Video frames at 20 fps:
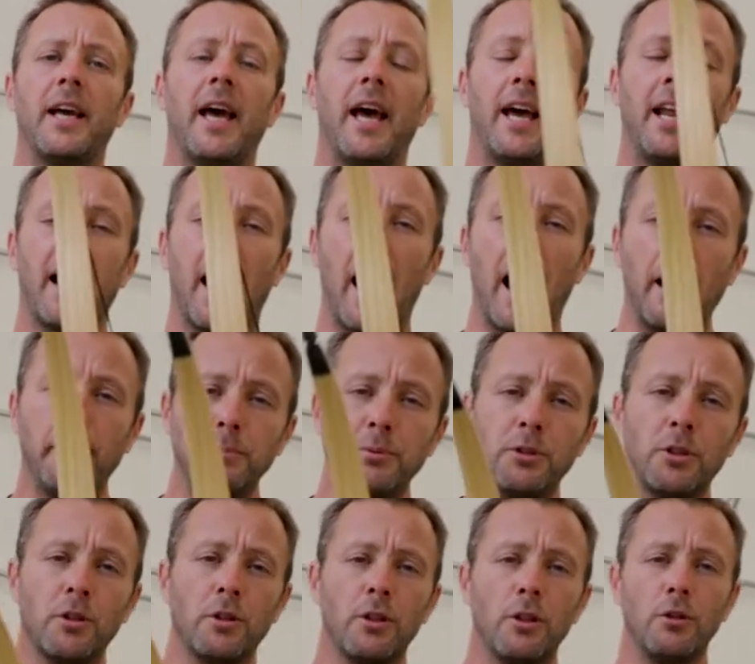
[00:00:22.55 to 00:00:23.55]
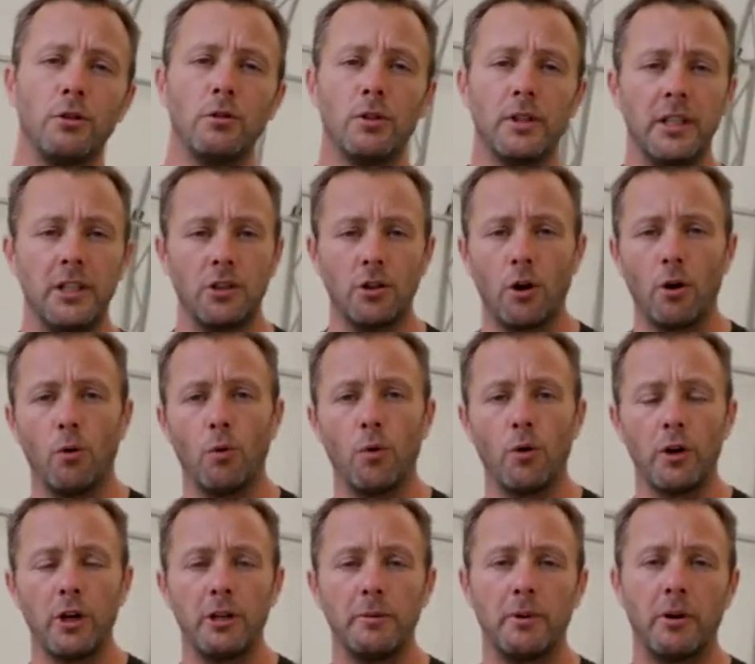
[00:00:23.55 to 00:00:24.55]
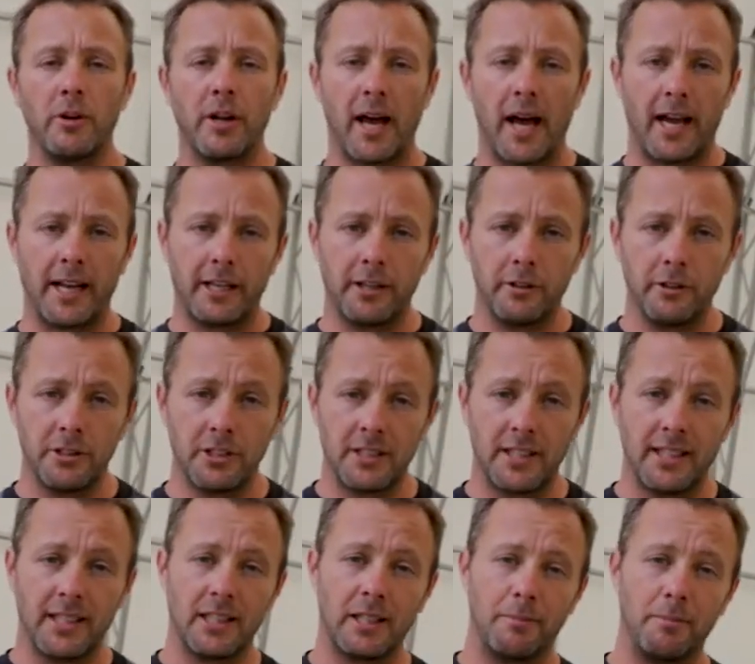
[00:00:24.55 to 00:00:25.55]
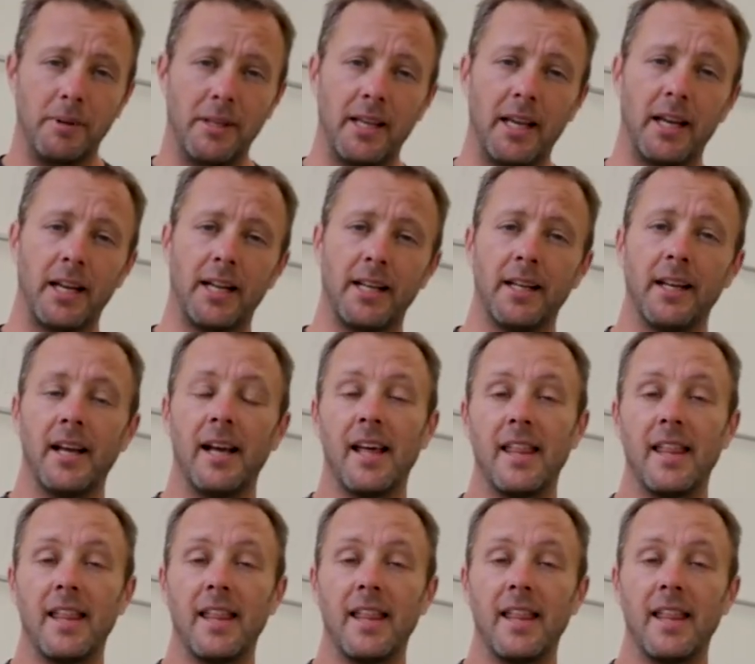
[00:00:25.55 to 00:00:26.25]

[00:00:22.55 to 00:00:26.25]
and absolutely don't worry about accuracy in the beginning.